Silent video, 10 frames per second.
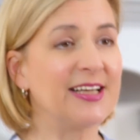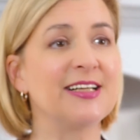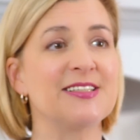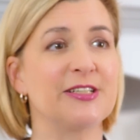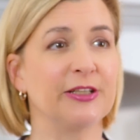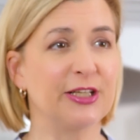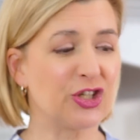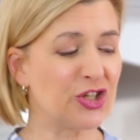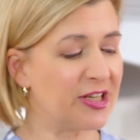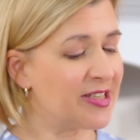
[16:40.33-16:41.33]
It is
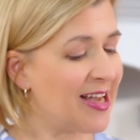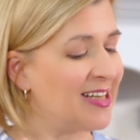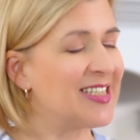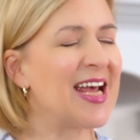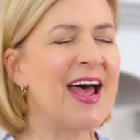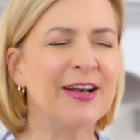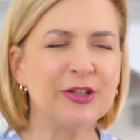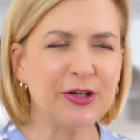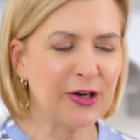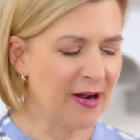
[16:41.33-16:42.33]
delicious and
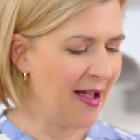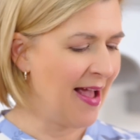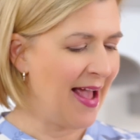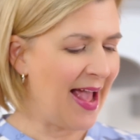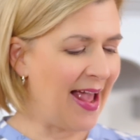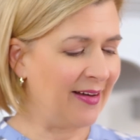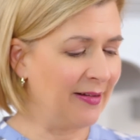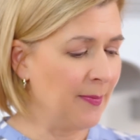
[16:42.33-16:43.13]
tender, and